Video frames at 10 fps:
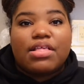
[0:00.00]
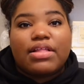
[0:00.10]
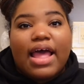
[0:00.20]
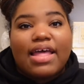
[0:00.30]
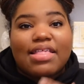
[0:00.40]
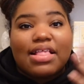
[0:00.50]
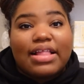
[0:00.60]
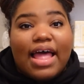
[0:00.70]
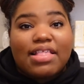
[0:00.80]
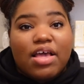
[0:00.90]
So that is the
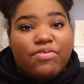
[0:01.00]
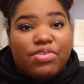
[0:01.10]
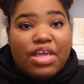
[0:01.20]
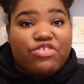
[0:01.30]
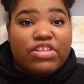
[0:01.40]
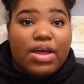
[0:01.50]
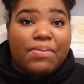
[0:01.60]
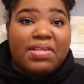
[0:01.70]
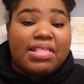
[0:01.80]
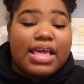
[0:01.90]
last conversation that
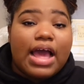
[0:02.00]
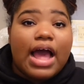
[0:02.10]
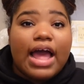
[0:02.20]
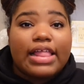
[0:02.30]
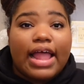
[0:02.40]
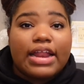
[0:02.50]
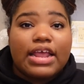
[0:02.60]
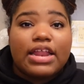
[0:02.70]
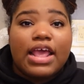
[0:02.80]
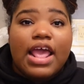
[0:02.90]
we see
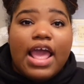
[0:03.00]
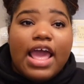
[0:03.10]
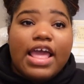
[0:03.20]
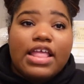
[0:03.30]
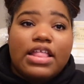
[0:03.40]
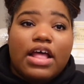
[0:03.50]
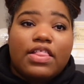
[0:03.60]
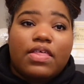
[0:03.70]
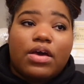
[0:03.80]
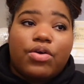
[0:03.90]
highlighted in
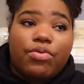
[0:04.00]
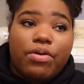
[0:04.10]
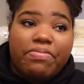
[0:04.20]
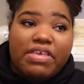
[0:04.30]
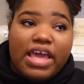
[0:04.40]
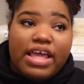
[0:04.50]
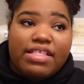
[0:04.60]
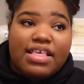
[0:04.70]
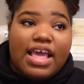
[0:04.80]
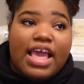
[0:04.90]
the group date,